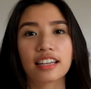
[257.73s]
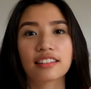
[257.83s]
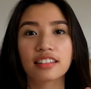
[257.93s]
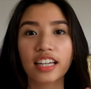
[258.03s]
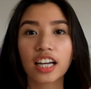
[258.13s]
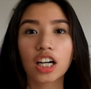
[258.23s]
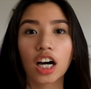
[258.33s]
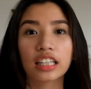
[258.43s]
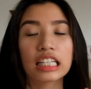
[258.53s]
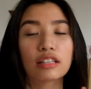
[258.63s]
I think I
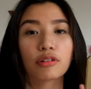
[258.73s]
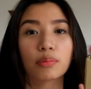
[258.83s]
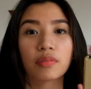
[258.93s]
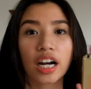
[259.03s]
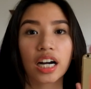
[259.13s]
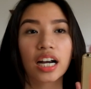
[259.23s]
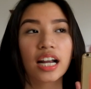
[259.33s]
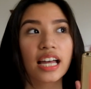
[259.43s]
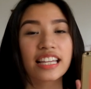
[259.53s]
got it from their